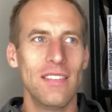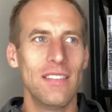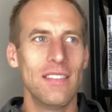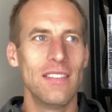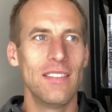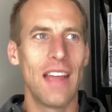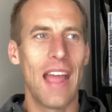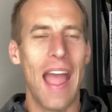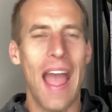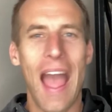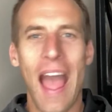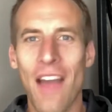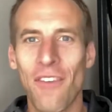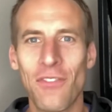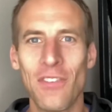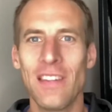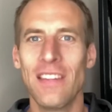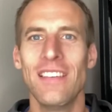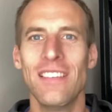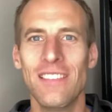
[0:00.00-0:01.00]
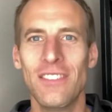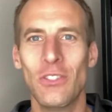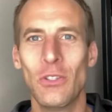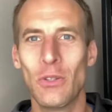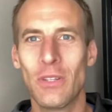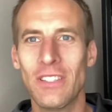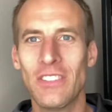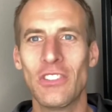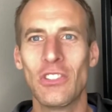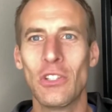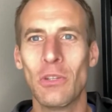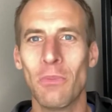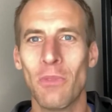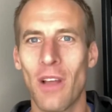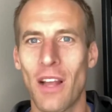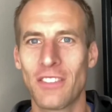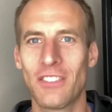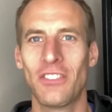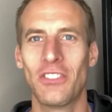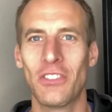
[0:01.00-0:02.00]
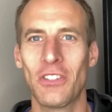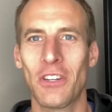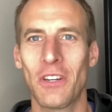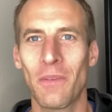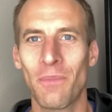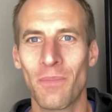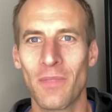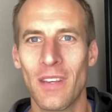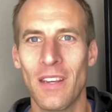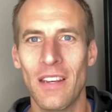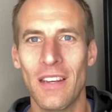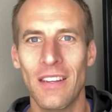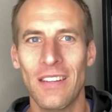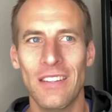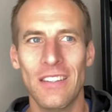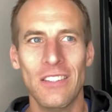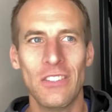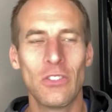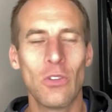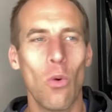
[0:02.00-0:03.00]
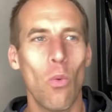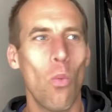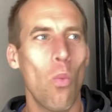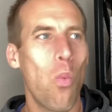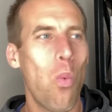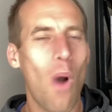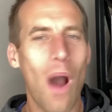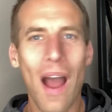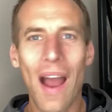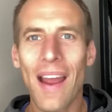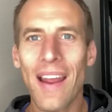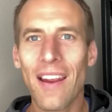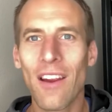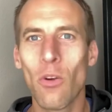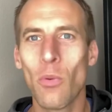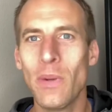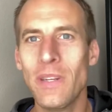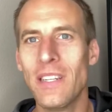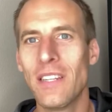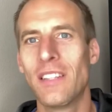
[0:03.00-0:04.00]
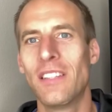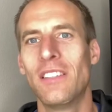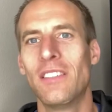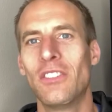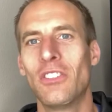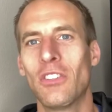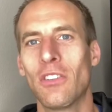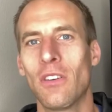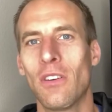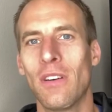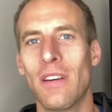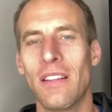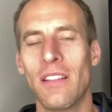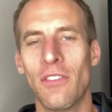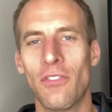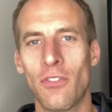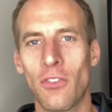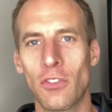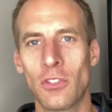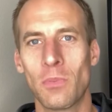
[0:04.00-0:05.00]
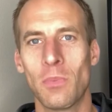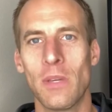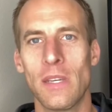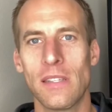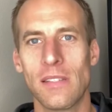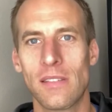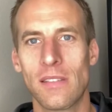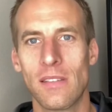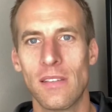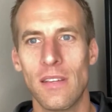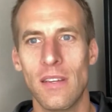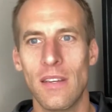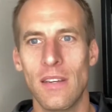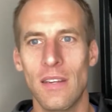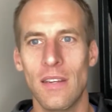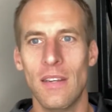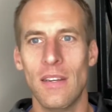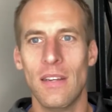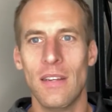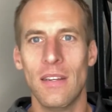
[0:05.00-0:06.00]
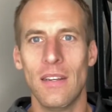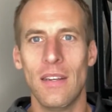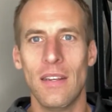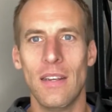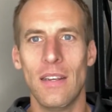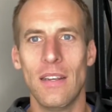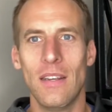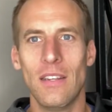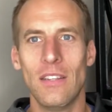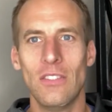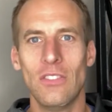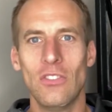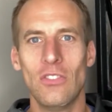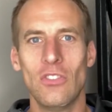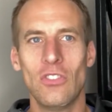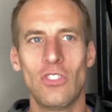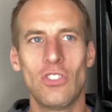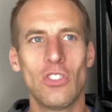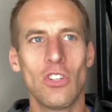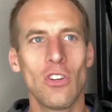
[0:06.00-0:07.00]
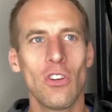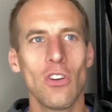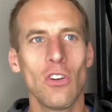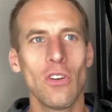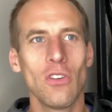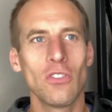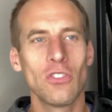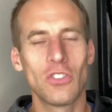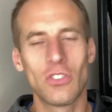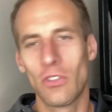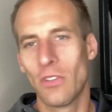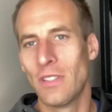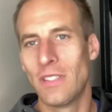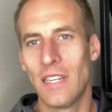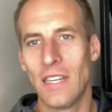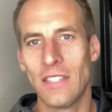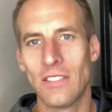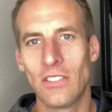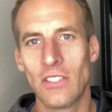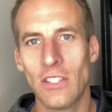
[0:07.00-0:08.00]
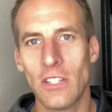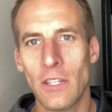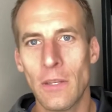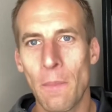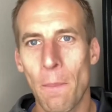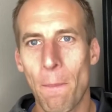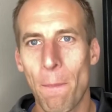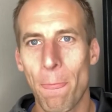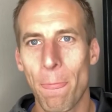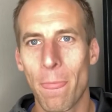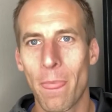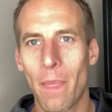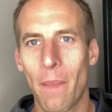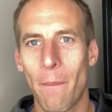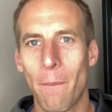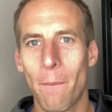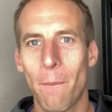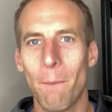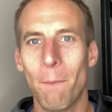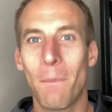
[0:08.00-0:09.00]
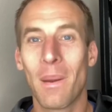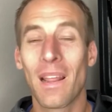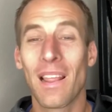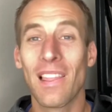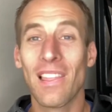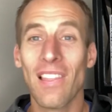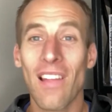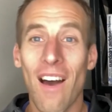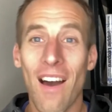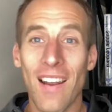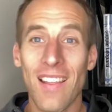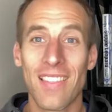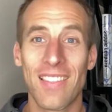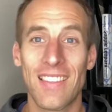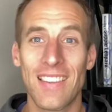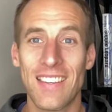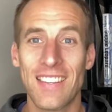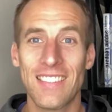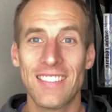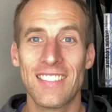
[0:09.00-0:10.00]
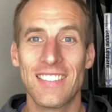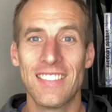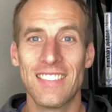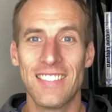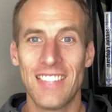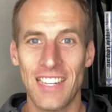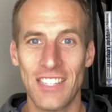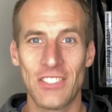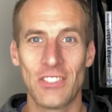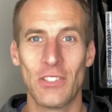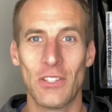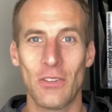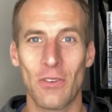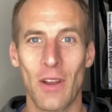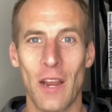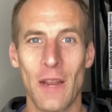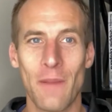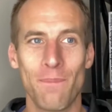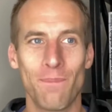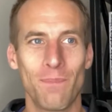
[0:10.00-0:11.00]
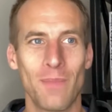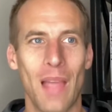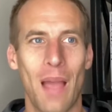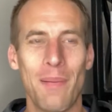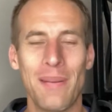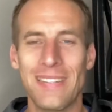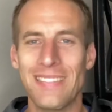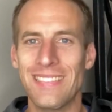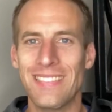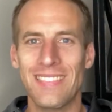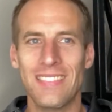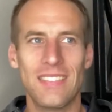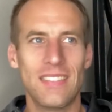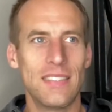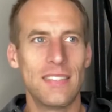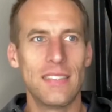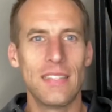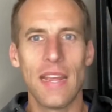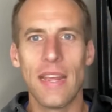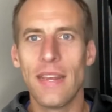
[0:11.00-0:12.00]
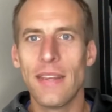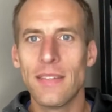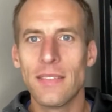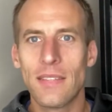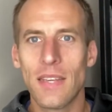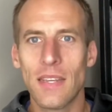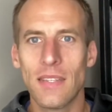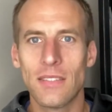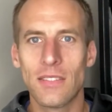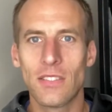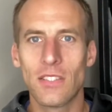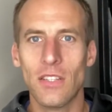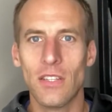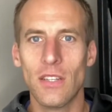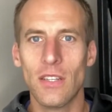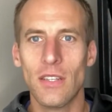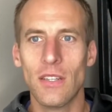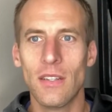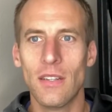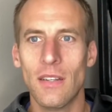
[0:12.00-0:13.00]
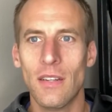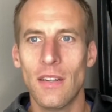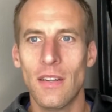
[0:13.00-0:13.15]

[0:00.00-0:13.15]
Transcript: having to consume lots of sugar? So, why are we addicted to sugar in the first place? Sugar, sure, it tastes good, but a lot of things taste good, right? I mean, steak tastes good